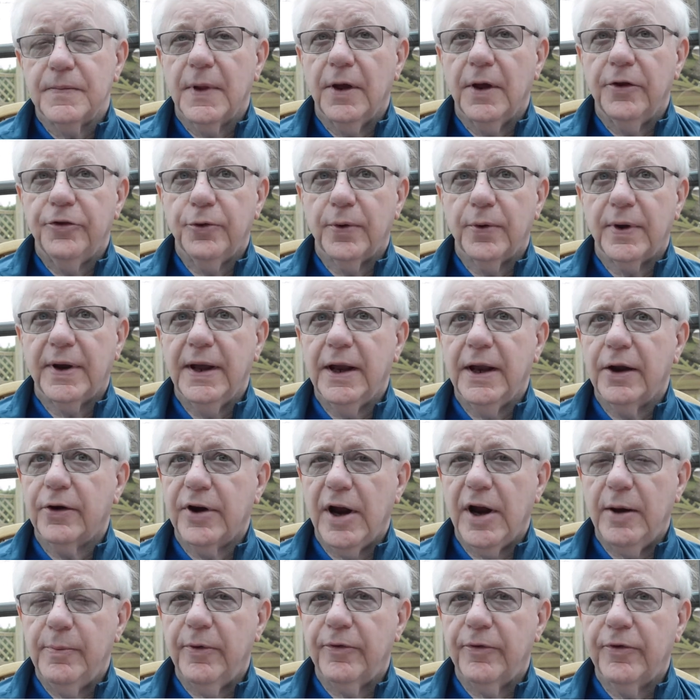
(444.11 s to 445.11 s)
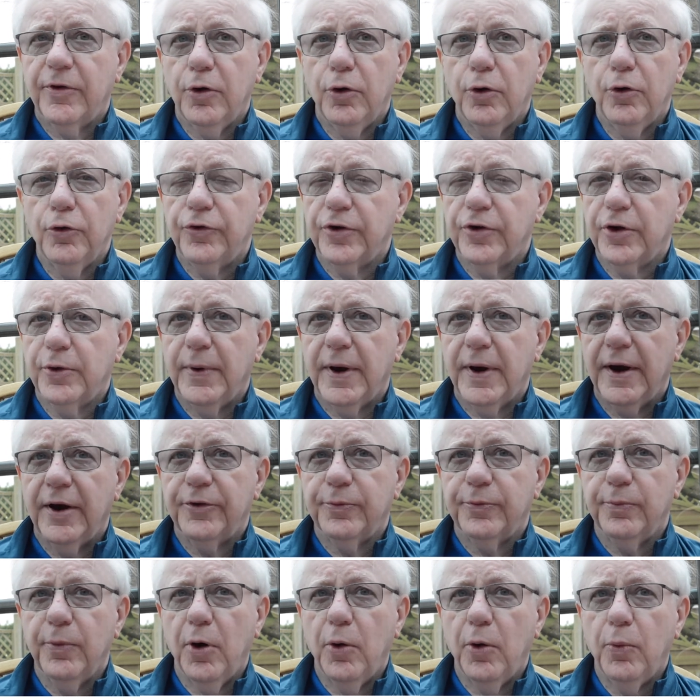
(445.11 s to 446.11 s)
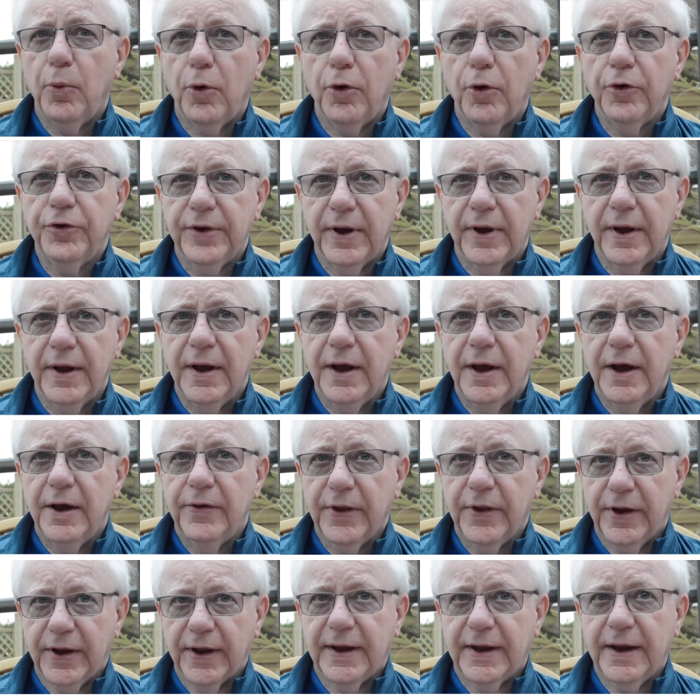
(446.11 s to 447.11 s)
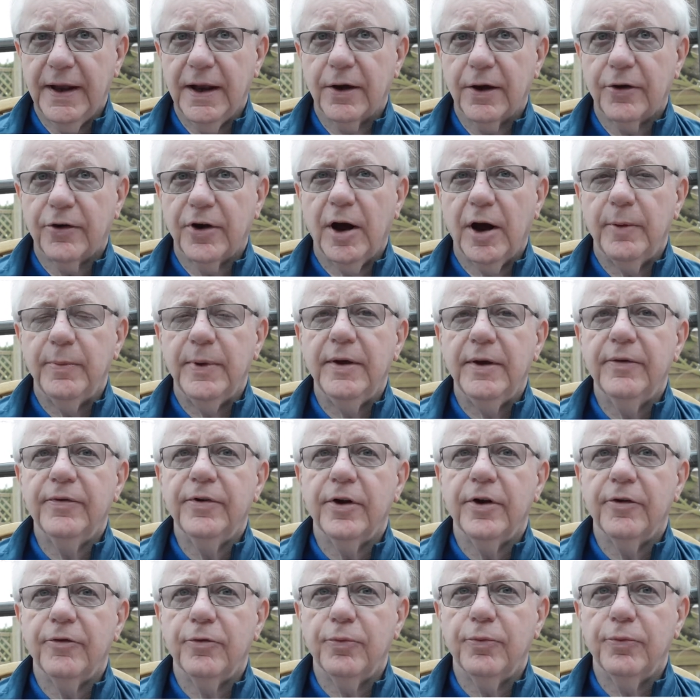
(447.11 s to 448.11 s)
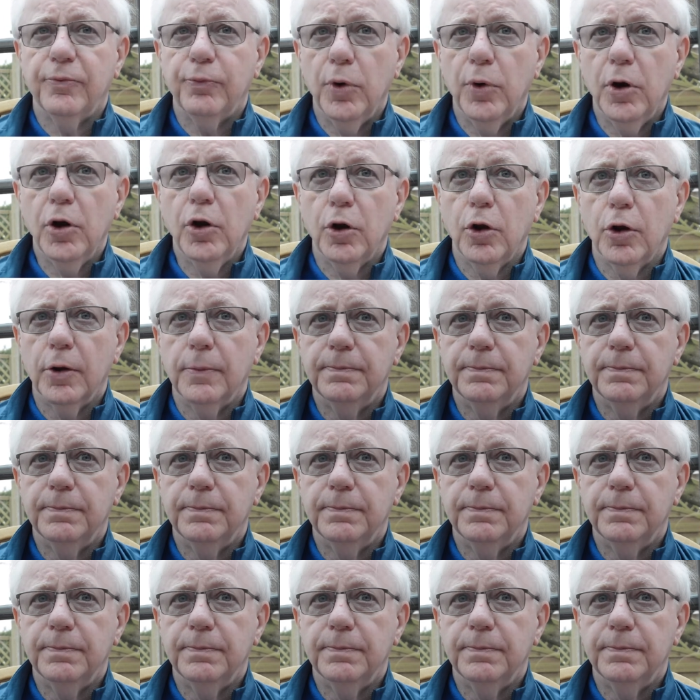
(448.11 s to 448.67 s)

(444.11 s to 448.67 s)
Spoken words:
So a kilogram of gold requires more water than a kilogram even of wool.